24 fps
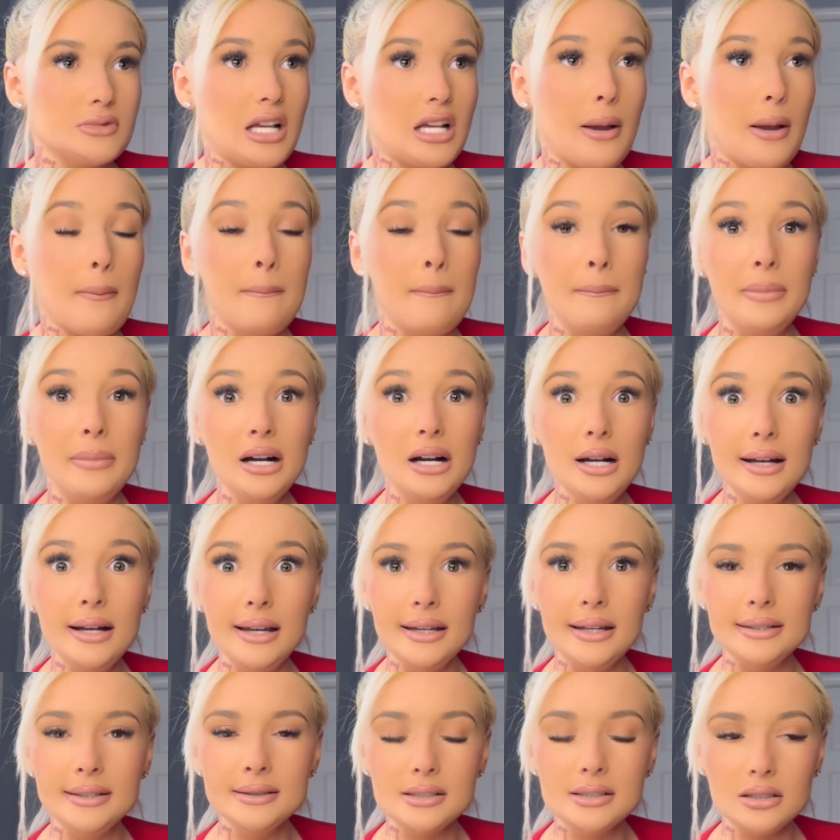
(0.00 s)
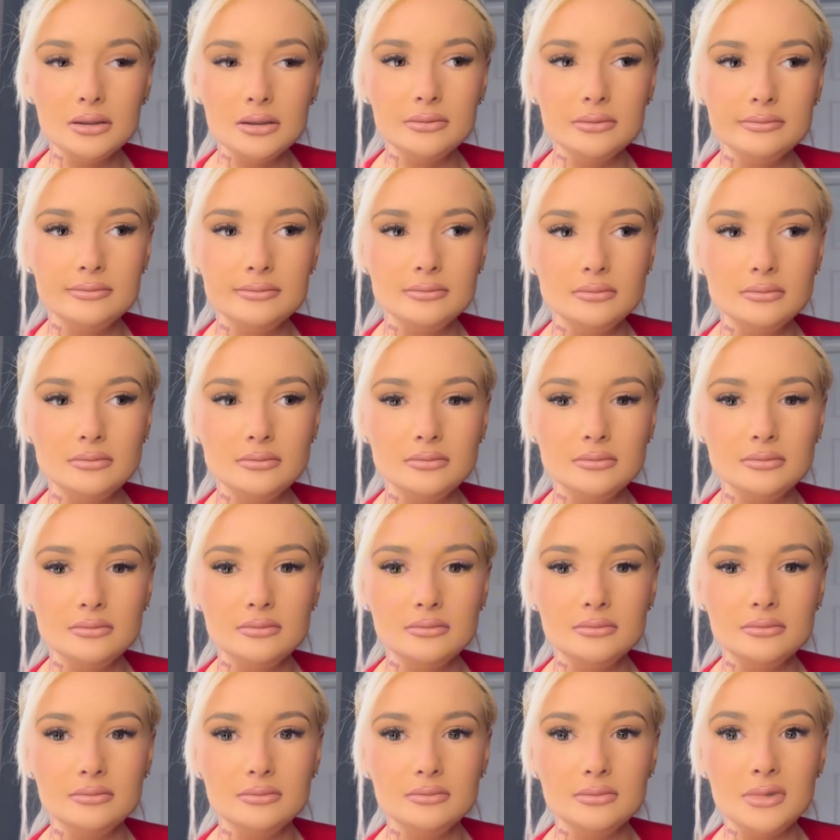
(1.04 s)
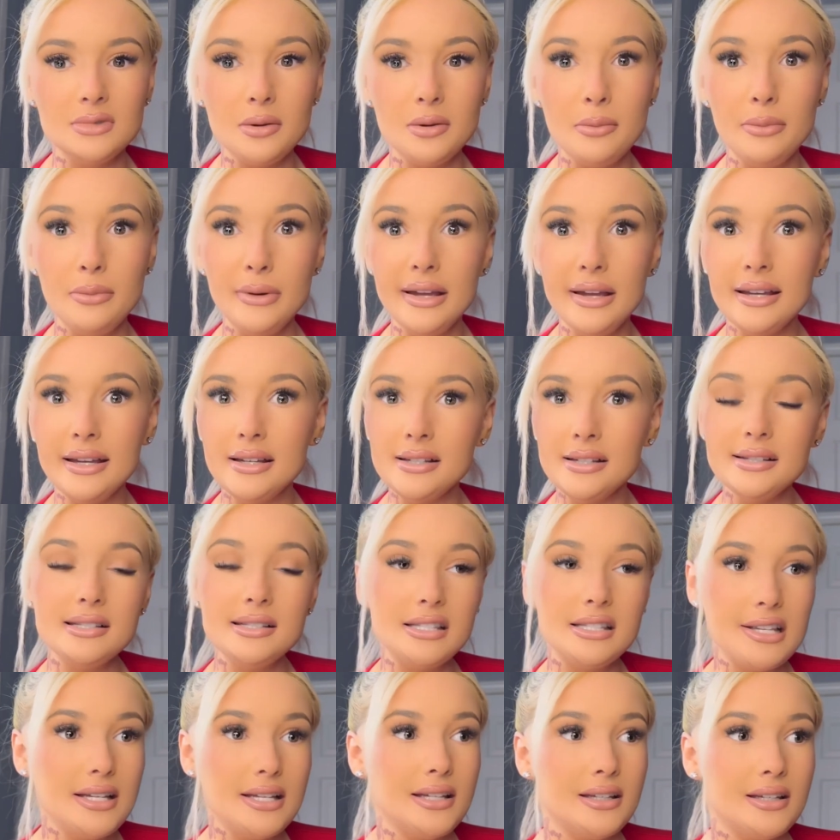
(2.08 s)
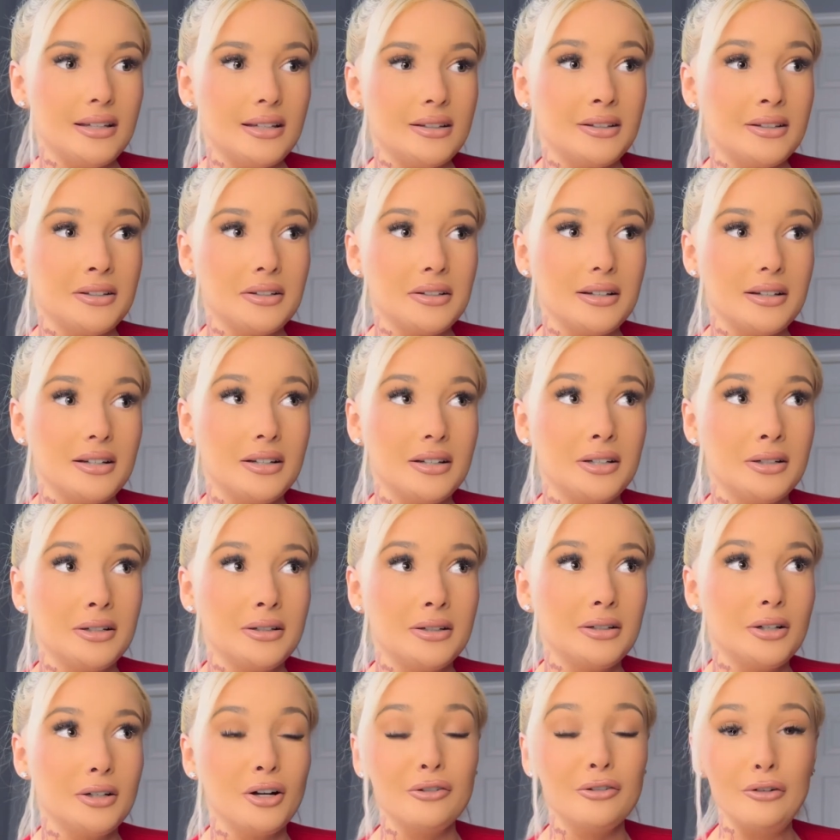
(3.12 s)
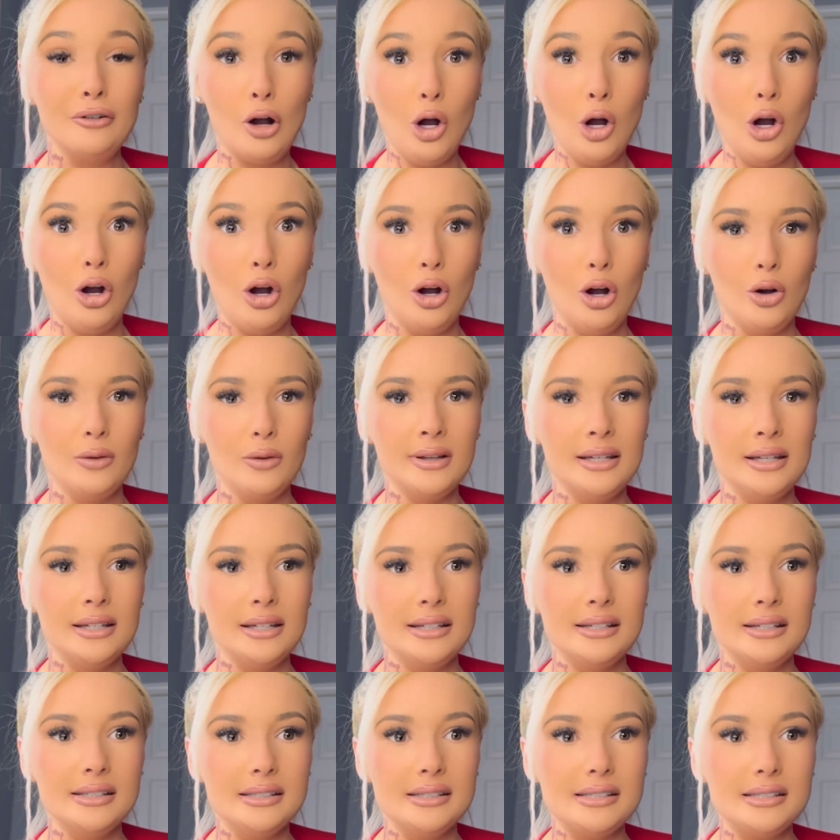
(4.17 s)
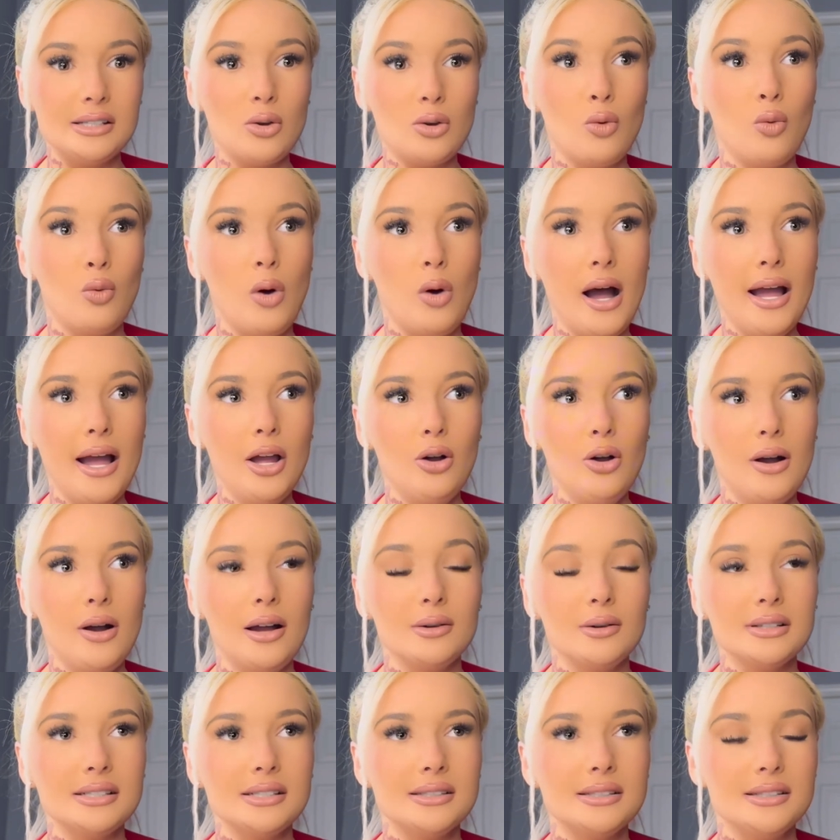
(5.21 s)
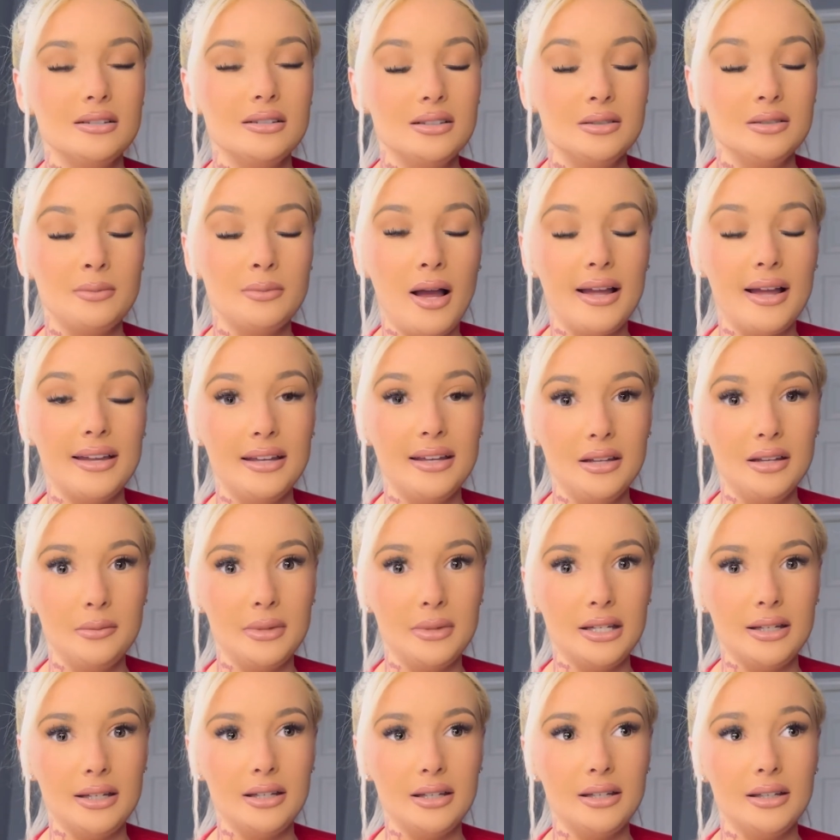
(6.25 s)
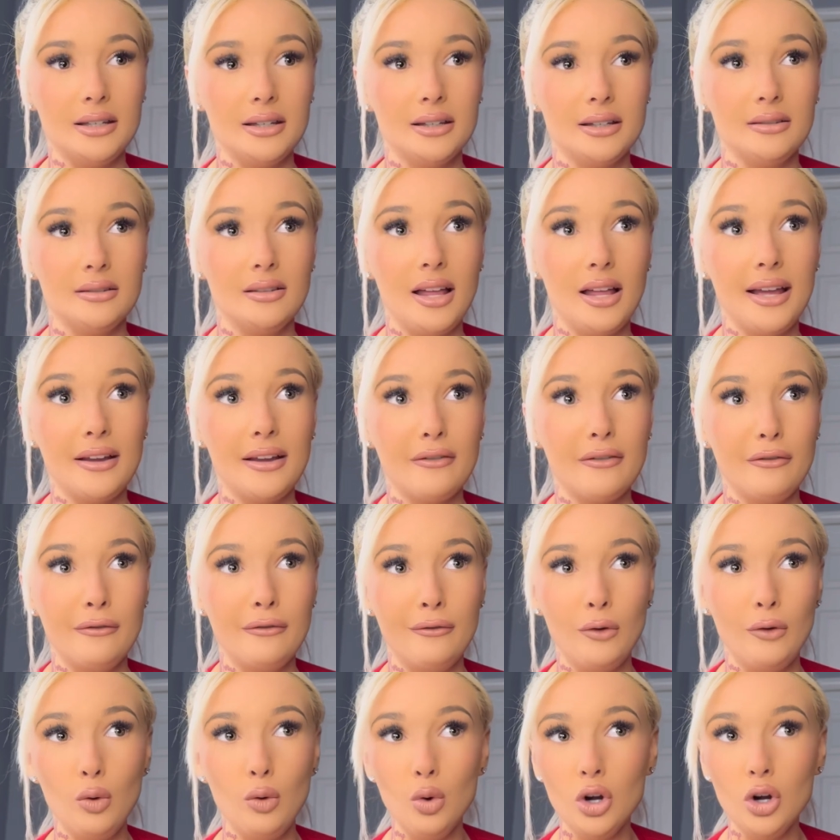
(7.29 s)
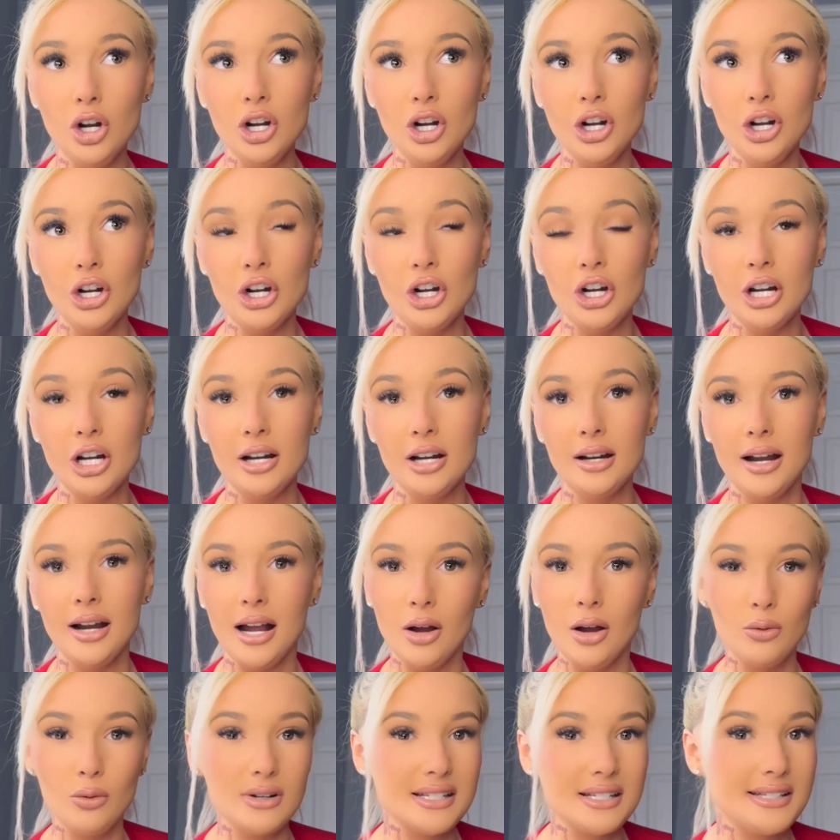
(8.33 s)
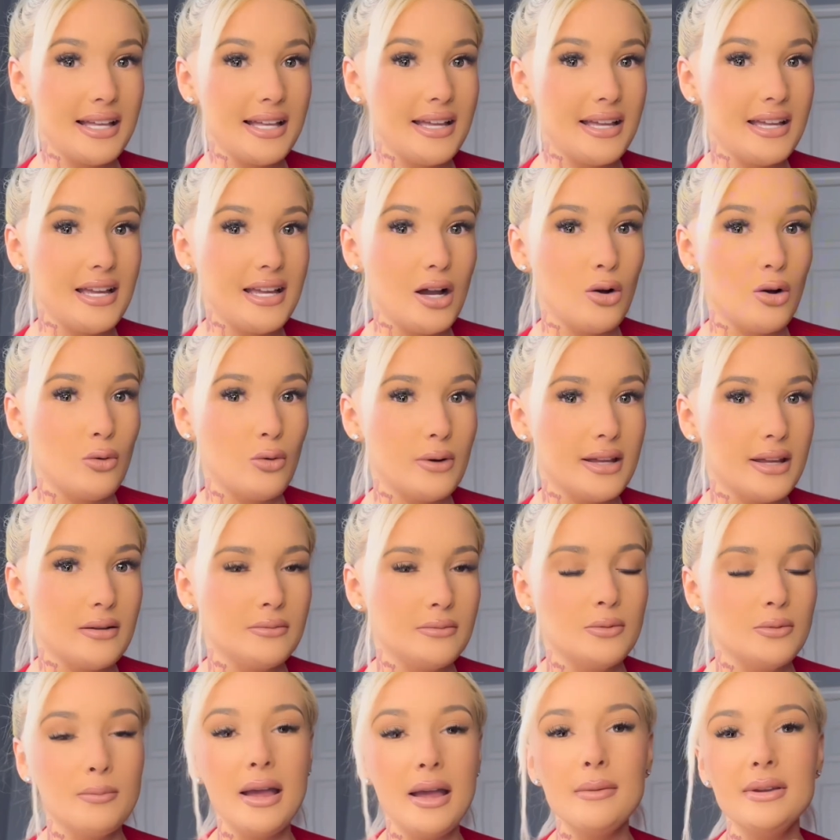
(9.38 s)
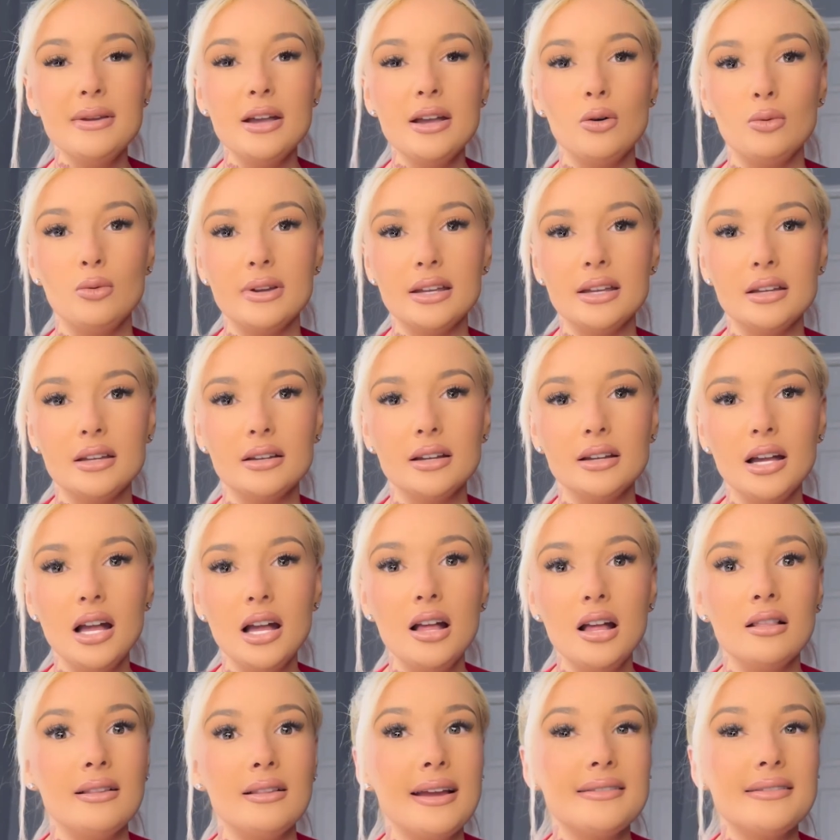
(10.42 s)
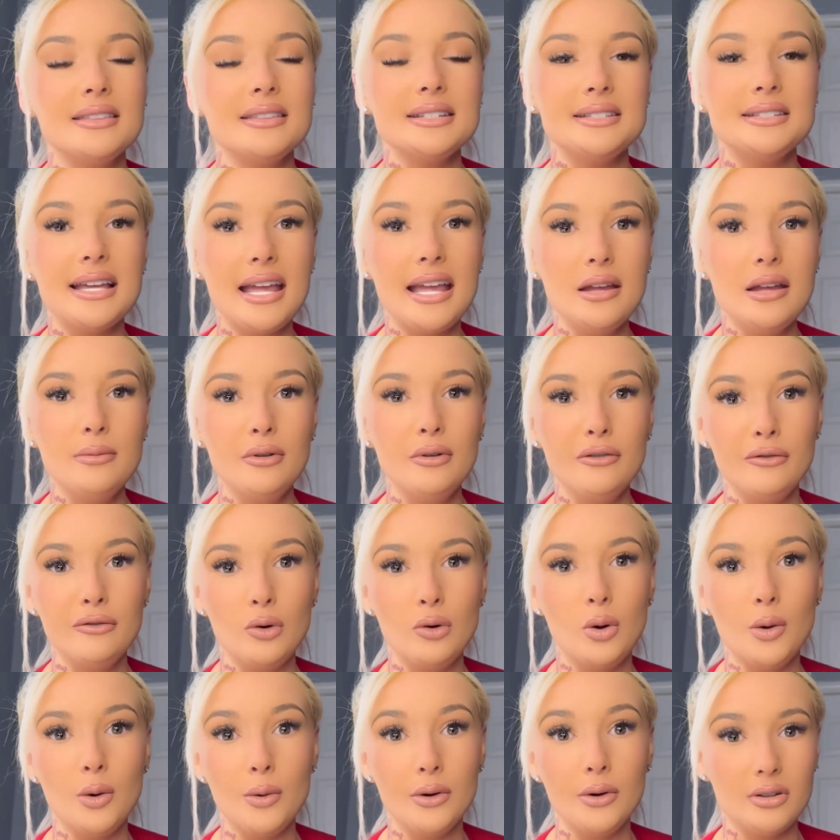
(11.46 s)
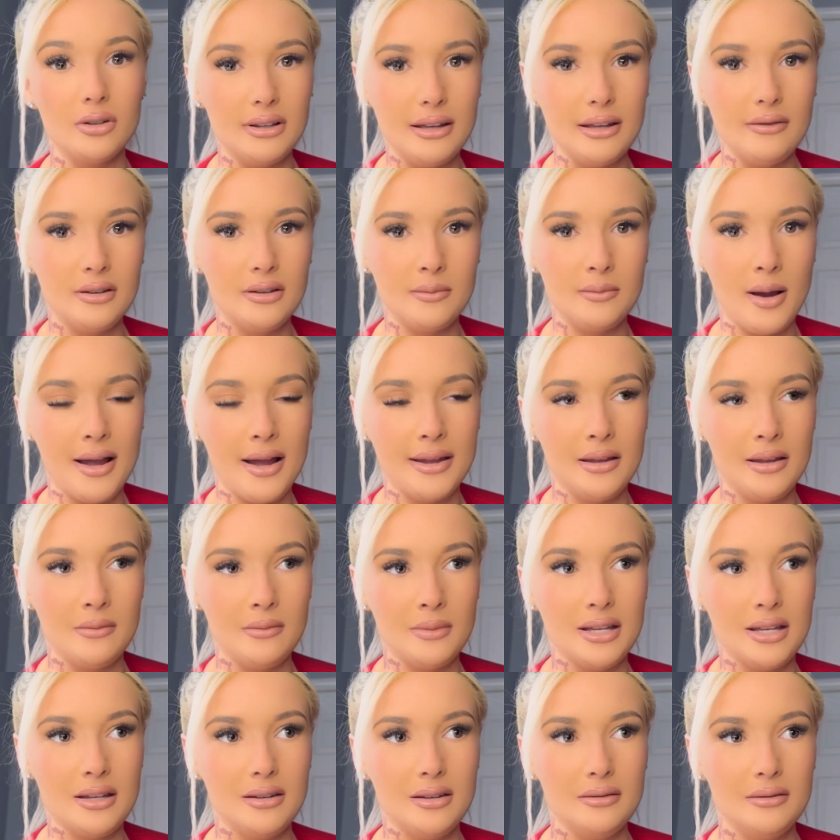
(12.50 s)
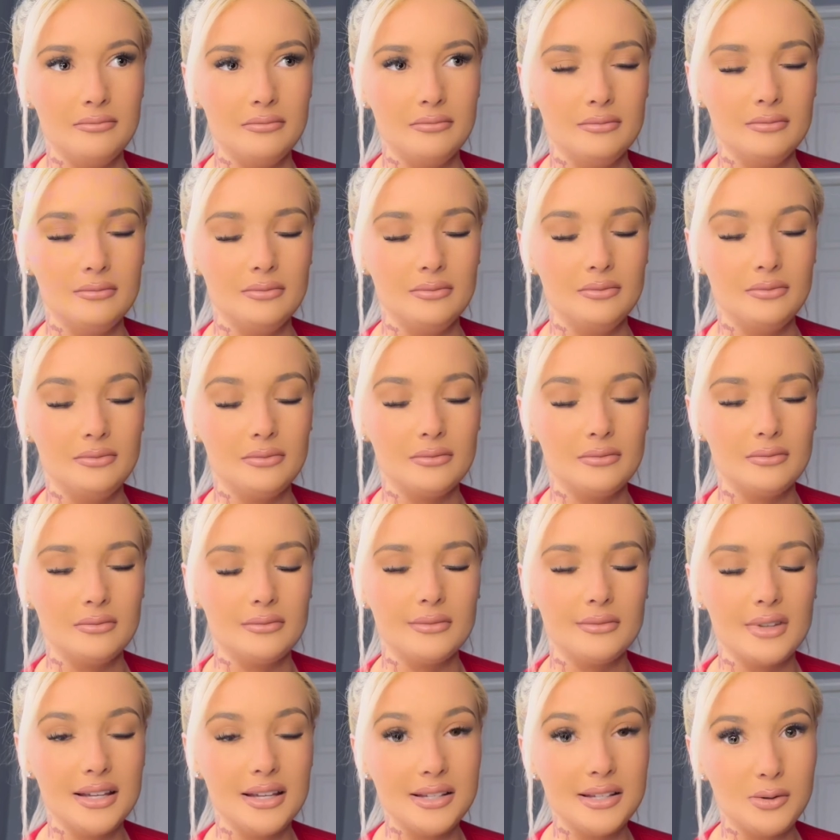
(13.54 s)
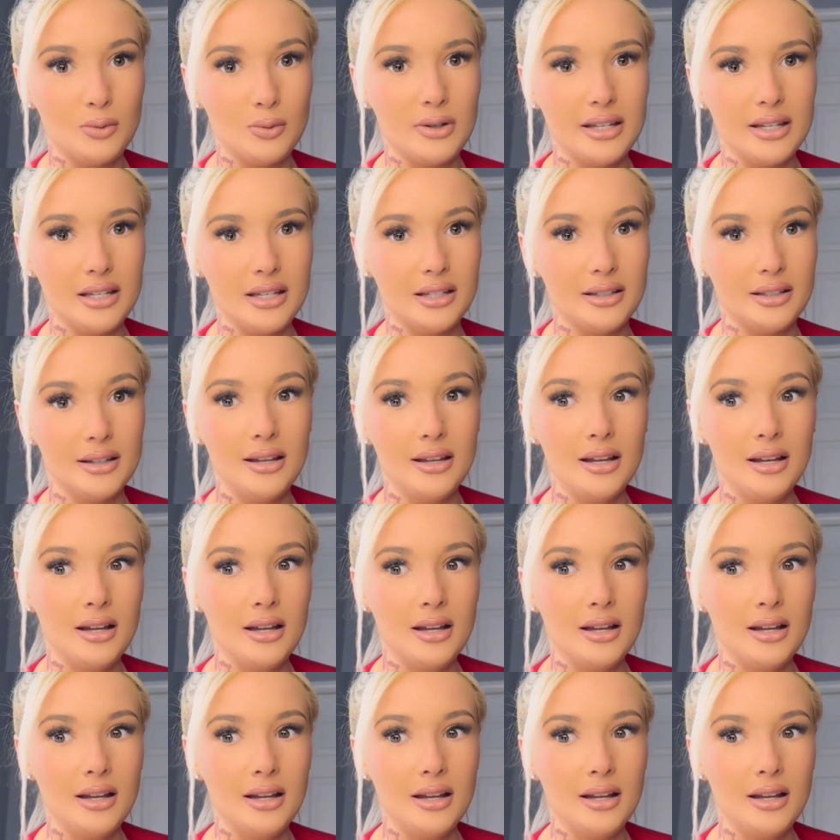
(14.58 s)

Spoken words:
But the biggest thing of all is while I was still in Miami, like for, I want to say a week, maybe a week, like the day before we were leaving Miami is when,